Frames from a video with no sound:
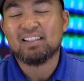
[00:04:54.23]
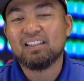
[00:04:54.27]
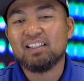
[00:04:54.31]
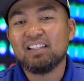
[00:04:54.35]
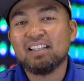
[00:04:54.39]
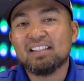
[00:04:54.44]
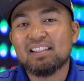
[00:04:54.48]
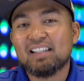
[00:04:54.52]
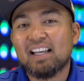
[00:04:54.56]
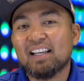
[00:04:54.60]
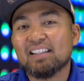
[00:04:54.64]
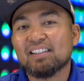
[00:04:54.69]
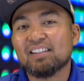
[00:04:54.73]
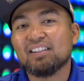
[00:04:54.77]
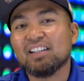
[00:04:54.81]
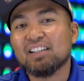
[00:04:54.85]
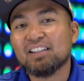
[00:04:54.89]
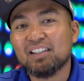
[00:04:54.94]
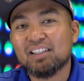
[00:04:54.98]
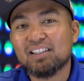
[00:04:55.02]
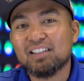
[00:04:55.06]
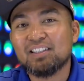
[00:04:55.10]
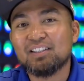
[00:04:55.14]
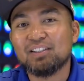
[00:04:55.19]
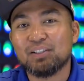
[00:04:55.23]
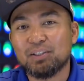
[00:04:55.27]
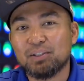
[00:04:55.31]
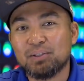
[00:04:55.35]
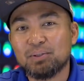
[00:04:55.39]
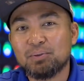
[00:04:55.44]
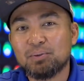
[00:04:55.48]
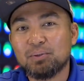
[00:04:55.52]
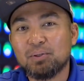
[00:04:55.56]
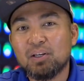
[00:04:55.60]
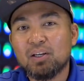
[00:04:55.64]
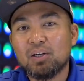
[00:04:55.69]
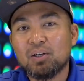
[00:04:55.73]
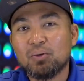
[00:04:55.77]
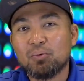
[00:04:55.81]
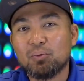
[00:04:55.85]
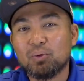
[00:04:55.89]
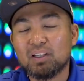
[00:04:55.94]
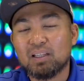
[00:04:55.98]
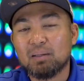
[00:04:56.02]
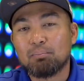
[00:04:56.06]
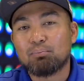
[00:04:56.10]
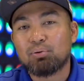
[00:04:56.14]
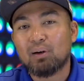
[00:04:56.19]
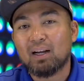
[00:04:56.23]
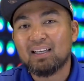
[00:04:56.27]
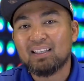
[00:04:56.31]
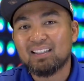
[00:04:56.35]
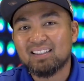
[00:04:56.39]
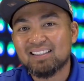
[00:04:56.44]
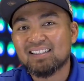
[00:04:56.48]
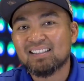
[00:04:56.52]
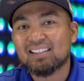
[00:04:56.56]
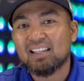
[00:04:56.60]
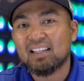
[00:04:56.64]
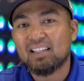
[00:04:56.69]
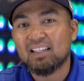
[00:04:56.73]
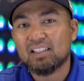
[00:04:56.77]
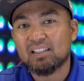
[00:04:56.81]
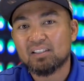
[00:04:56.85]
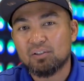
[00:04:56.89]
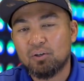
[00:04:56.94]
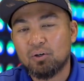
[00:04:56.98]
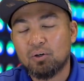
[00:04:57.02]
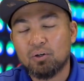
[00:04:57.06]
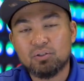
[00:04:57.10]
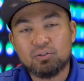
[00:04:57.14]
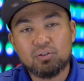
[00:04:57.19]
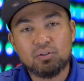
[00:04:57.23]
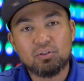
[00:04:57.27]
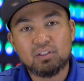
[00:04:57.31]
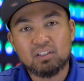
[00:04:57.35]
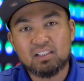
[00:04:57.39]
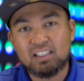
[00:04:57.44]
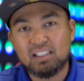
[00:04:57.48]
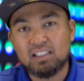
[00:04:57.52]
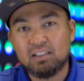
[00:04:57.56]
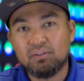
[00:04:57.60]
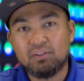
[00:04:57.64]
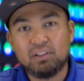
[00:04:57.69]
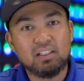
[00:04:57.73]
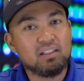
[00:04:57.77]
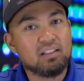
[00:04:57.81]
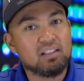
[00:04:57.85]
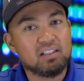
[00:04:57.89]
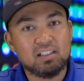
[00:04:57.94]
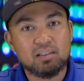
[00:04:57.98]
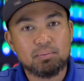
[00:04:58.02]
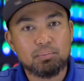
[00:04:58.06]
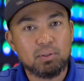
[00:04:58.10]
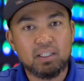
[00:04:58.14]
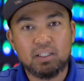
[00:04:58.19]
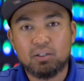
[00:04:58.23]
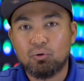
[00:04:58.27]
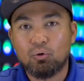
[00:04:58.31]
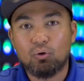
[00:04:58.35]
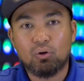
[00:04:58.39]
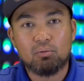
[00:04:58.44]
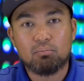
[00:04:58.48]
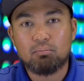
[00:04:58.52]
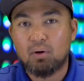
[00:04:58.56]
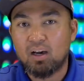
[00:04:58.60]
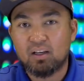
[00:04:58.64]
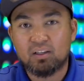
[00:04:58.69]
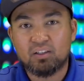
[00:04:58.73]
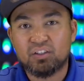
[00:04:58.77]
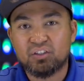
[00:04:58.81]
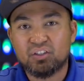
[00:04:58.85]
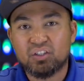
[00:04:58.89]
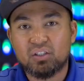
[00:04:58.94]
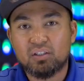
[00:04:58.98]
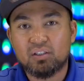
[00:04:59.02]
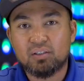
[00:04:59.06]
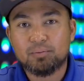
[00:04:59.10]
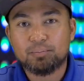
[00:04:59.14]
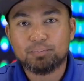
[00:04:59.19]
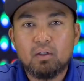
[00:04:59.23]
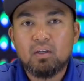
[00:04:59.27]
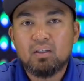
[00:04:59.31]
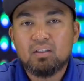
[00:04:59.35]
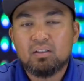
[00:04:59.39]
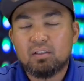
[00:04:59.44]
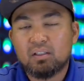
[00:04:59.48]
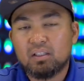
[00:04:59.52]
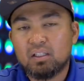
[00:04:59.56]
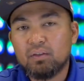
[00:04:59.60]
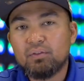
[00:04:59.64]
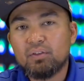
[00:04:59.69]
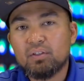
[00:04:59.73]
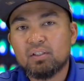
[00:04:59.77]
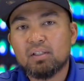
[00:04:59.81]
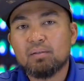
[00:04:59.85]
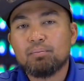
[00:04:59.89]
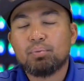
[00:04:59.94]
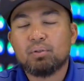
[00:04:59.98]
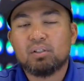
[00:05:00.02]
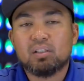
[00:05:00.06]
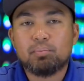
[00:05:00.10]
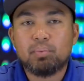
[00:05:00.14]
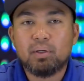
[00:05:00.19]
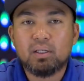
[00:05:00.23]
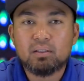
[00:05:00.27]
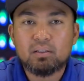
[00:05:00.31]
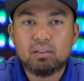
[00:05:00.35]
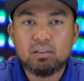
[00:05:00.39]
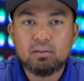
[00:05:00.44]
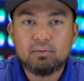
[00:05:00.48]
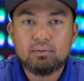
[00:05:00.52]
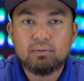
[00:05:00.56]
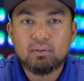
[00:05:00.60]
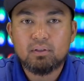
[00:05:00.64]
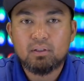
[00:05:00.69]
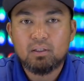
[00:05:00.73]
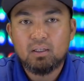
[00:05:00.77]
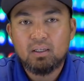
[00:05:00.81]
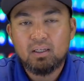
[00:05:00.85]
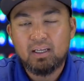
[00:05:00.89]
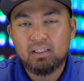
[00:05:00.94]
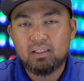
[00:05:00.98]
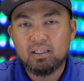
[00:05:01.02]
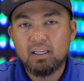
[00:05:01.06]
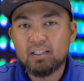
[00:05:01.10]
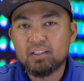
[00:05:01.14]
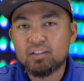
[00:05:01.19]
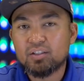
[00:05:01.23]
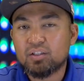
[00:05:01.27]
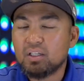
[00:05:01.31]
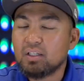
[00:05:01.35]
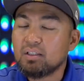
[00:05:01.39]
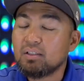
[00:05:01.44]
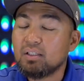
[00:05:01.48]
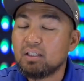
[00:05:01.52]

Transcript: Nits has nothing to do with the brightness settings on your TV, display, or monitor. To give you some perspective, an HD